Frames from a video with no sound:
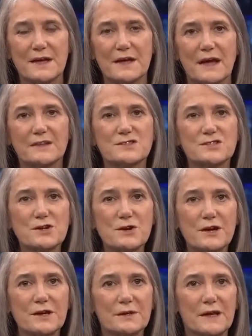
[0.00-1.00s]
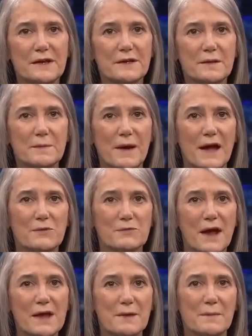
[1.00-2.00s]
and circulated by
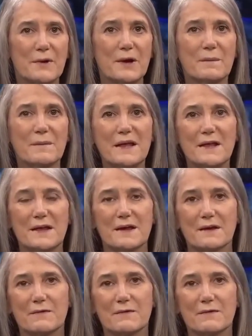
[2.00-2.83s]
right-wing media,